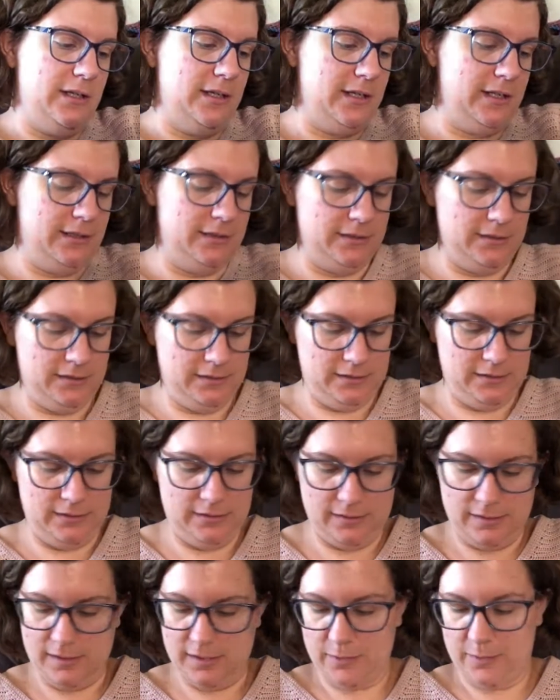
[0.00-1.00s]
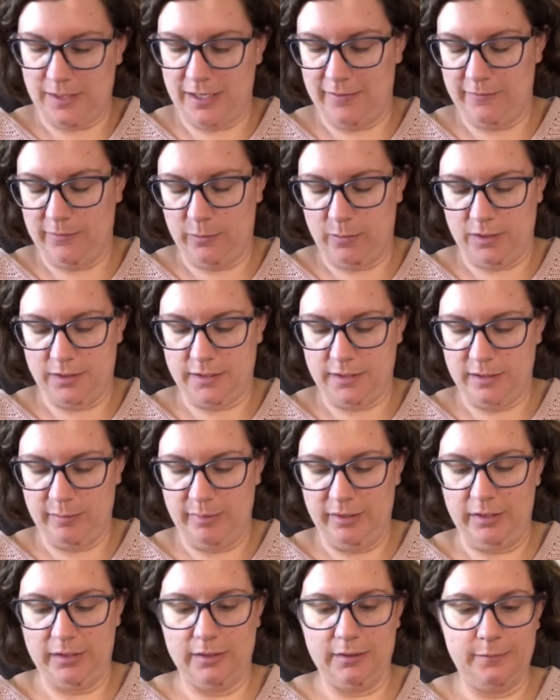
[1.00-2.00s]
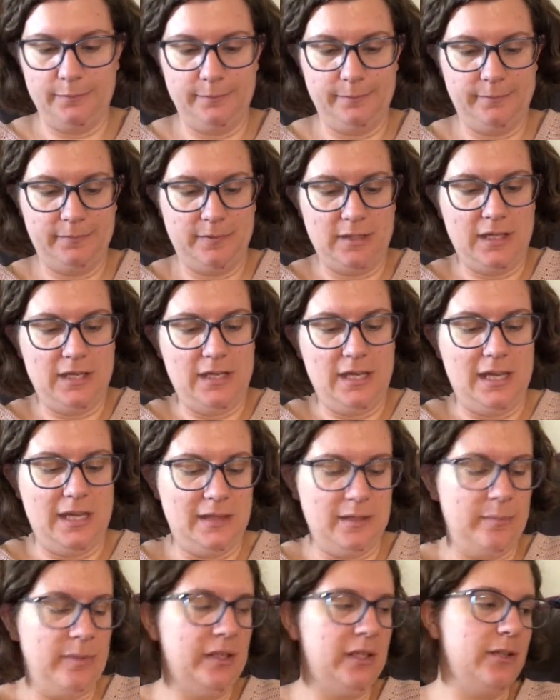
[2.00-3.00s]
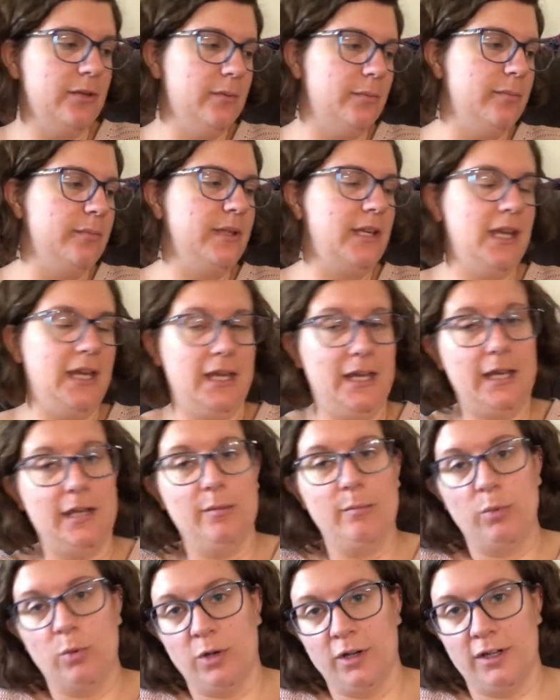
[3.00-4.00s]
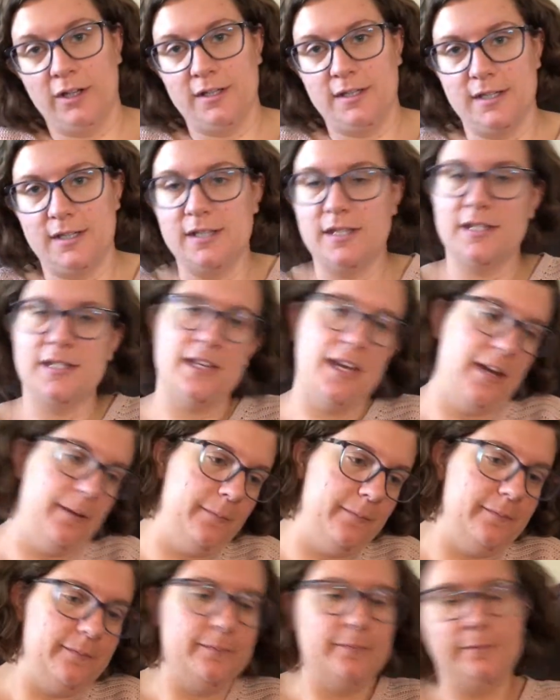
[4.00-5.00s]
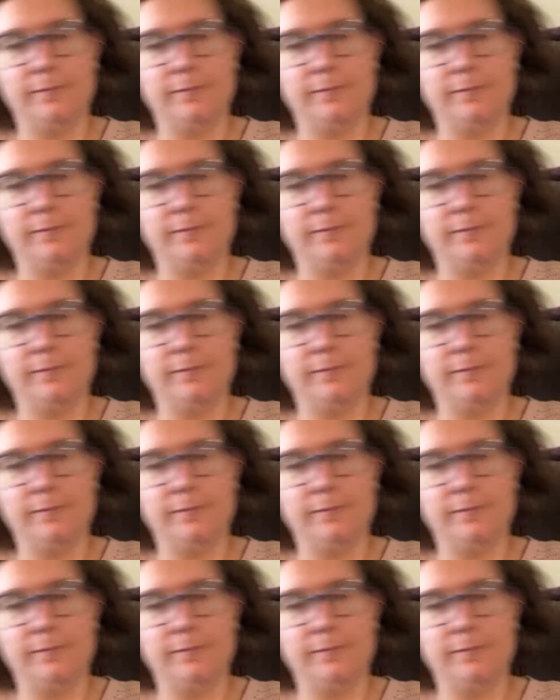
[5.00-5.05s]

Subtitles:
on, so I haven't worked on the pillow. And the pillow can get kind of boring because it's the same